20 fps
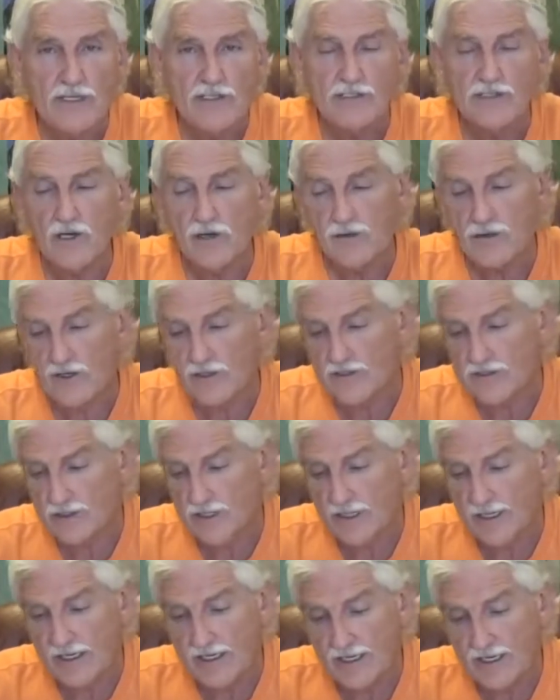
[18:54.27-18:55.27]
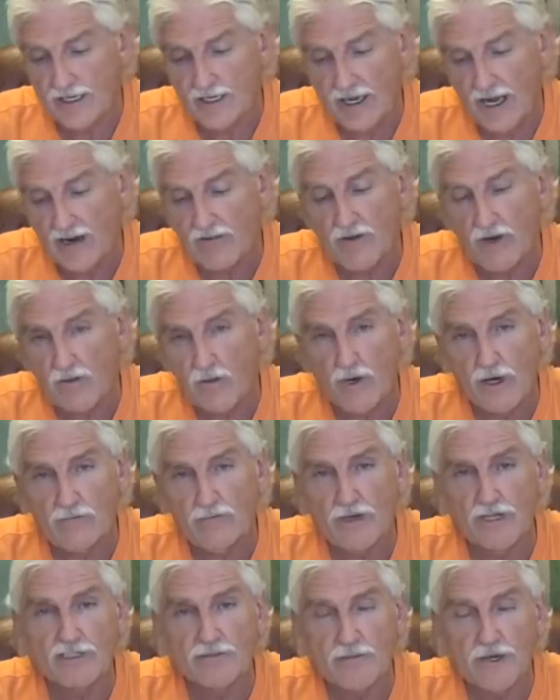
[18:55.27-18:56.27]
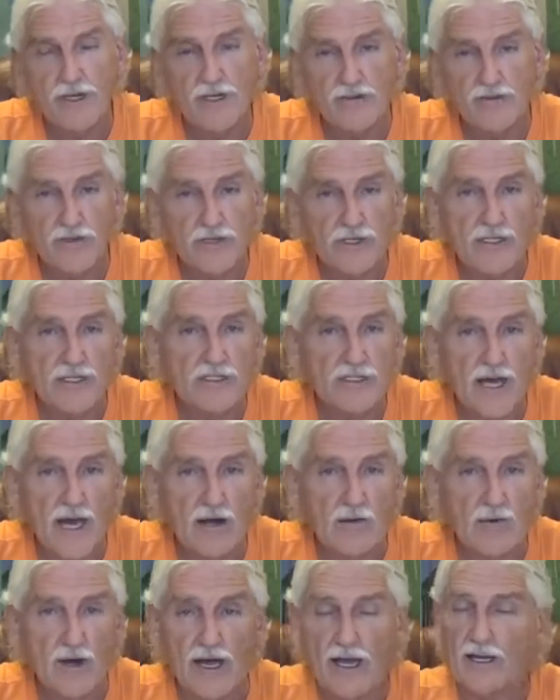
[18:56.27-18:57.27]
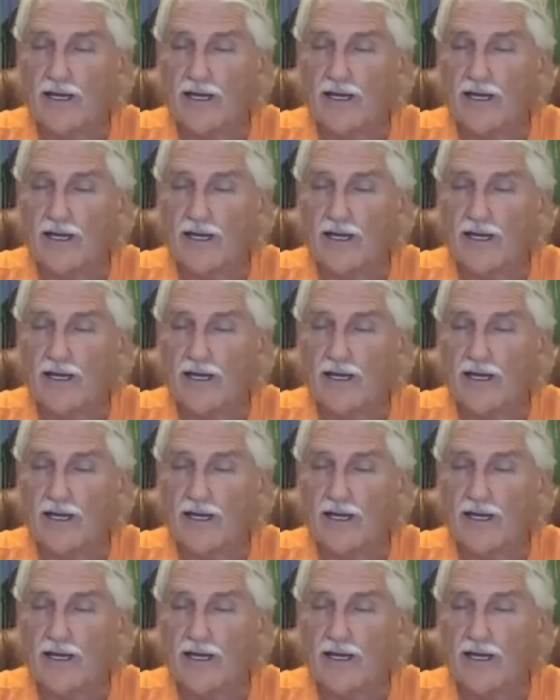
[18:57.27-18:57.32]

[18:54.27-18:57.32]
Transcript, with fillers: So everyone must be treated that way,